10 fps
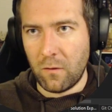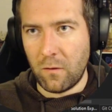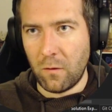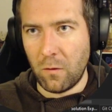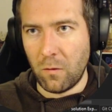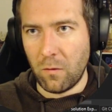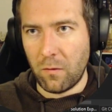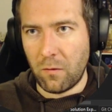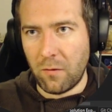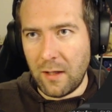2,
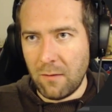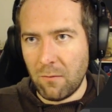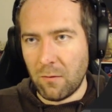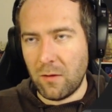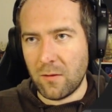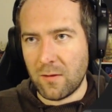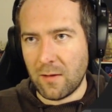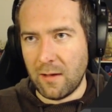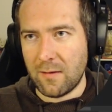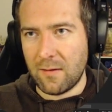3. What does
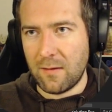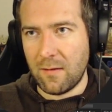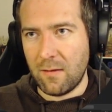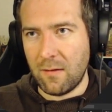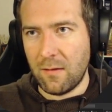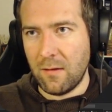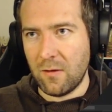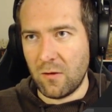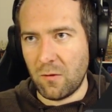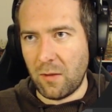list
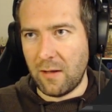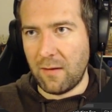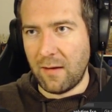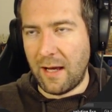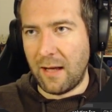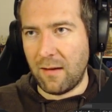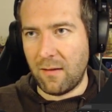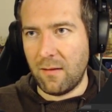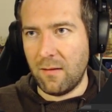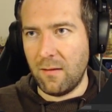split
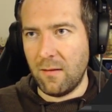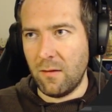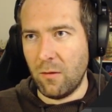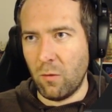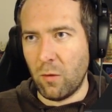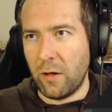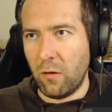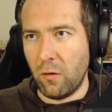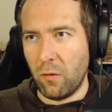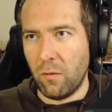at 1 do?